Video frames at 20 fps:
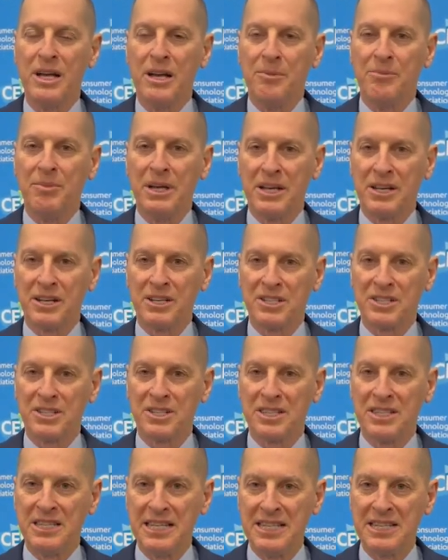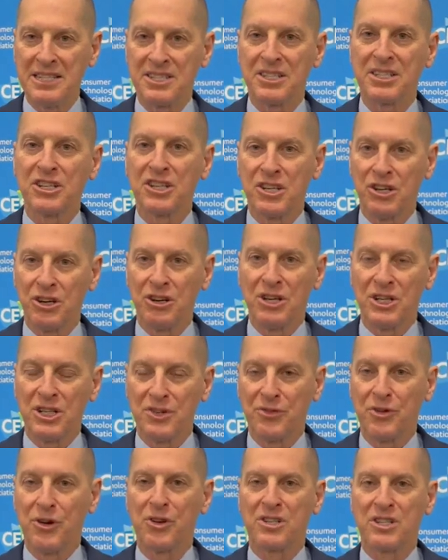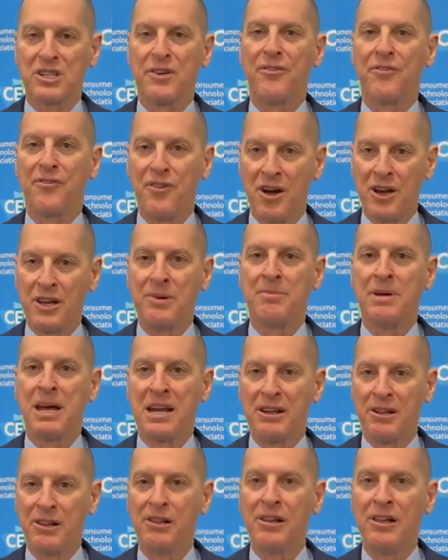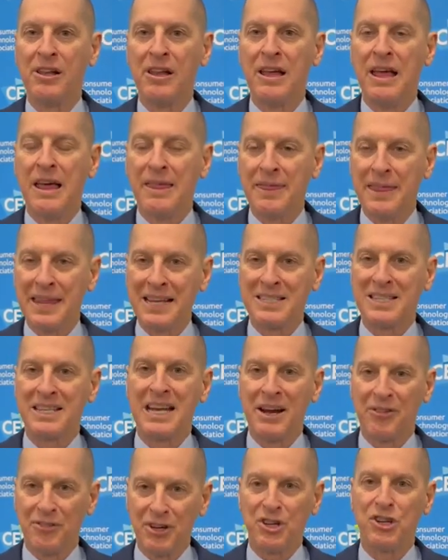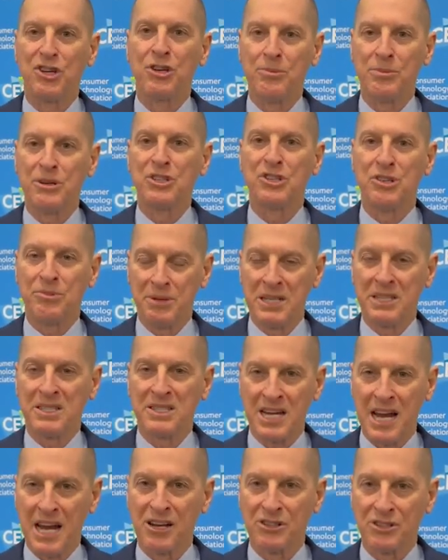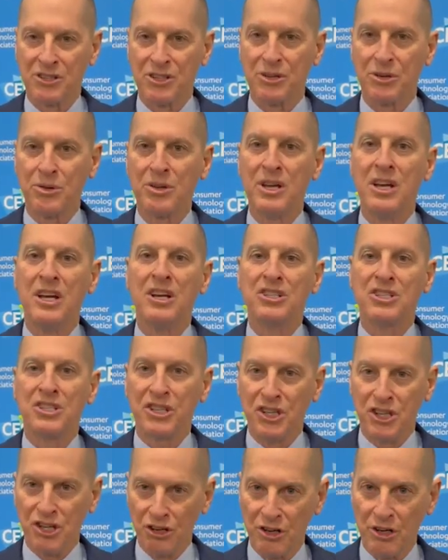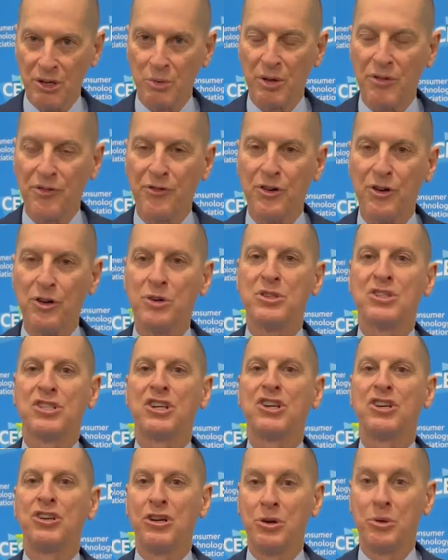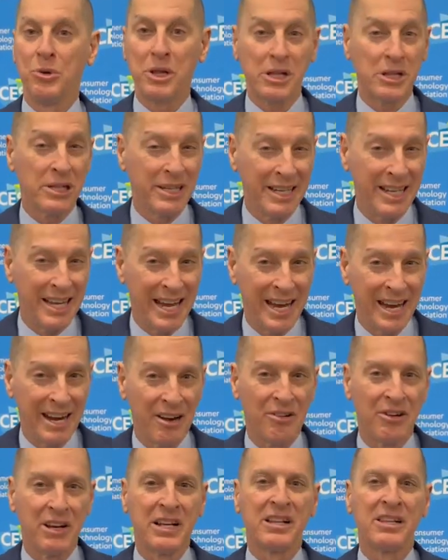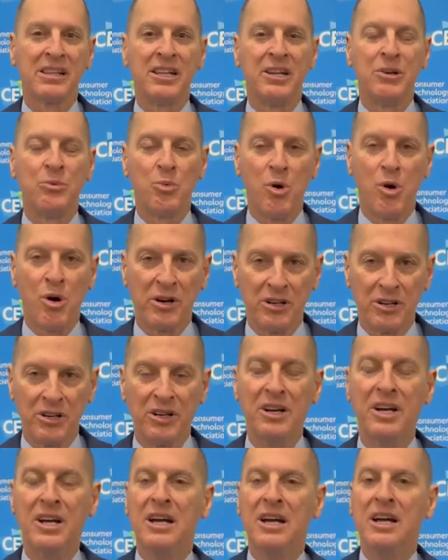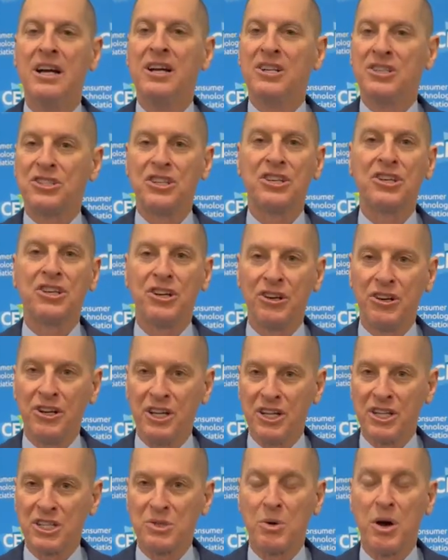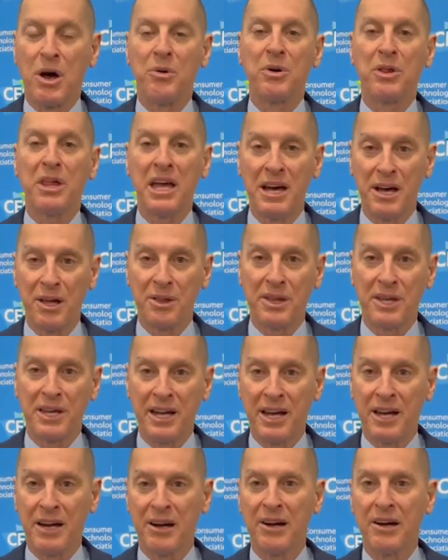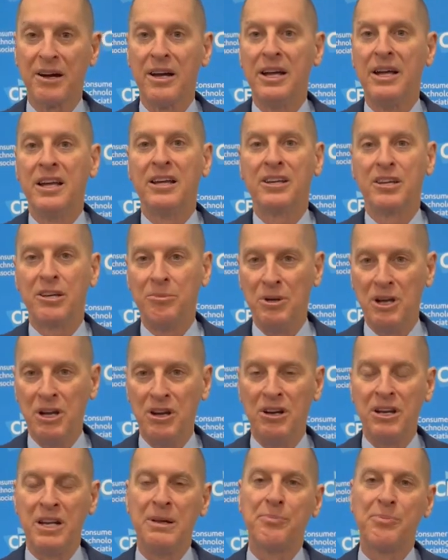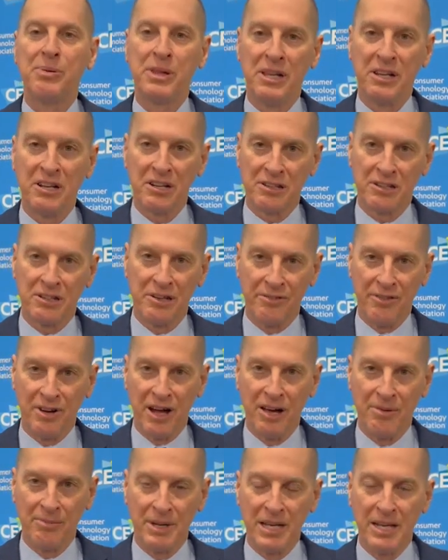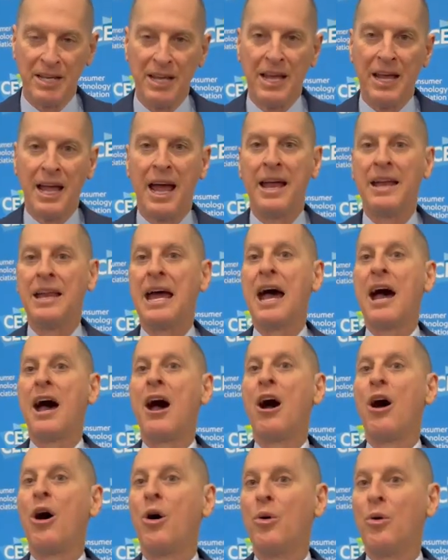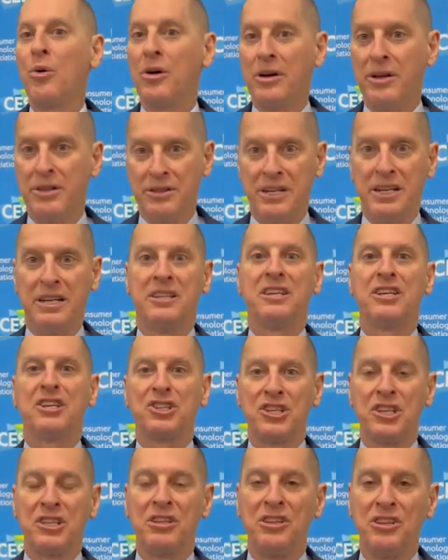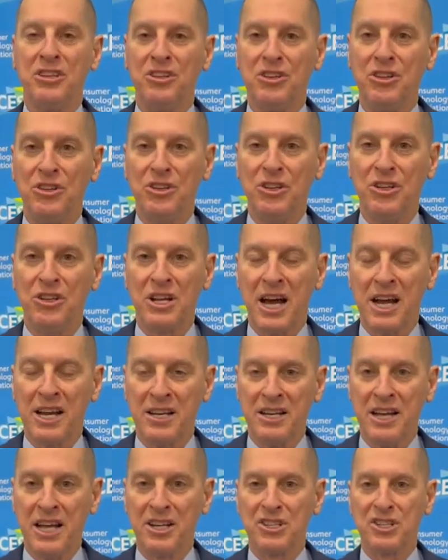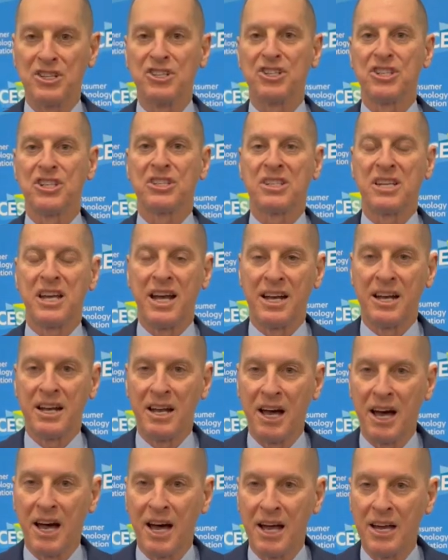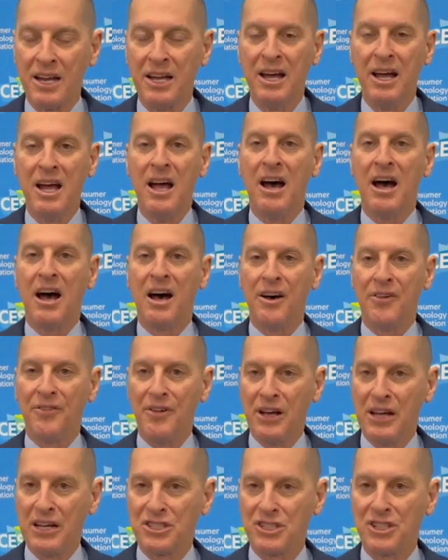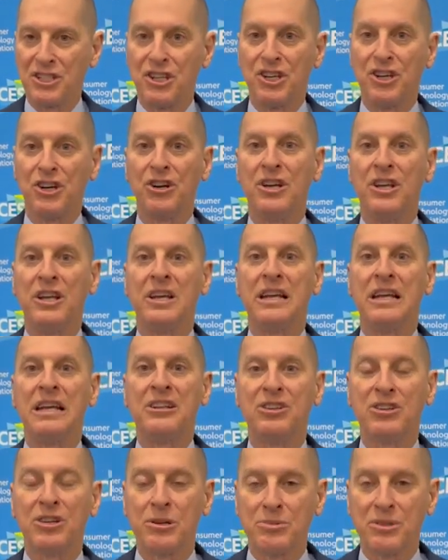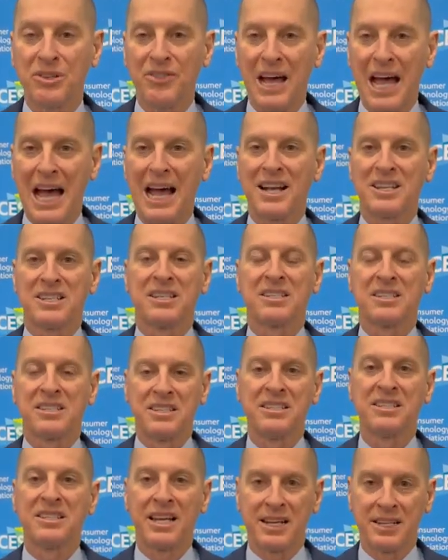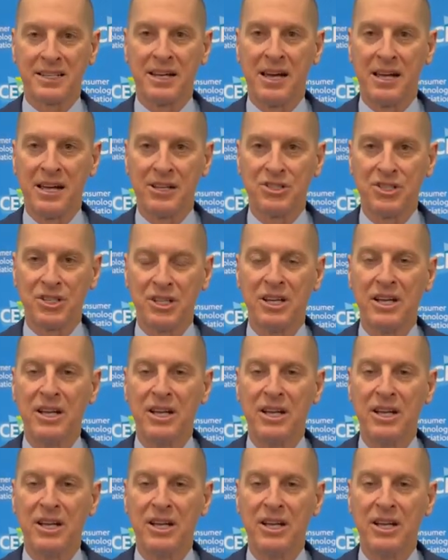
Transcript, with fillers: because these securities focus on fundamental things that every human should be entitled to. Security with food, security with clean air and clean water, security as well with health care, community, political involvement, and now the addition the, United Nations just added on of security in terms of access to technology.